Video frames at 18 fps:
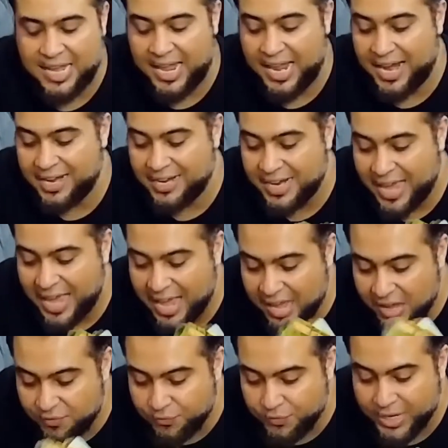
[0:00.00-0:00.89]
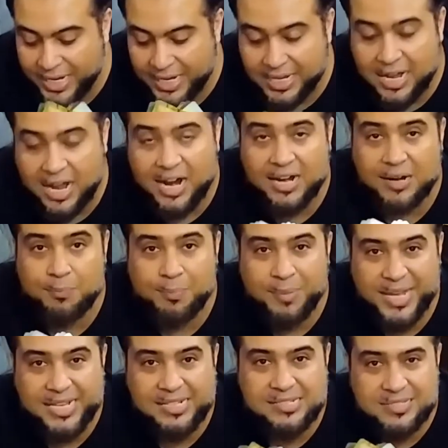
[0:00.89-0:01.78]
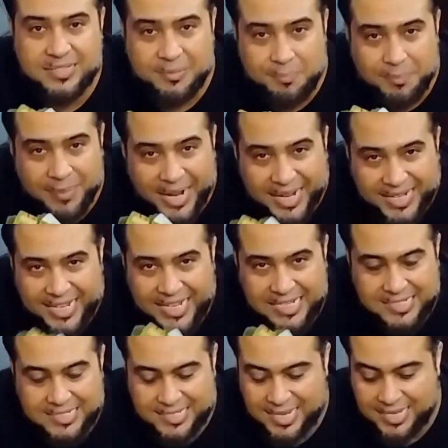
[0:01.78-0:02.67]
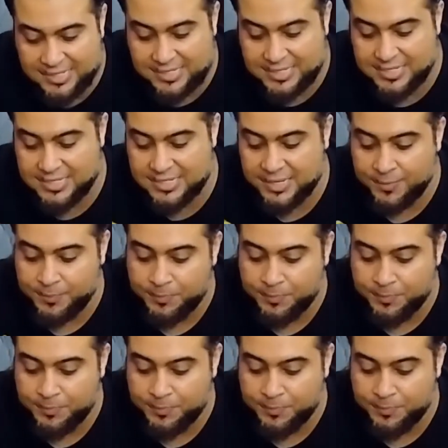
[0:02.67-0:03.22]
and every card makes thematic sense.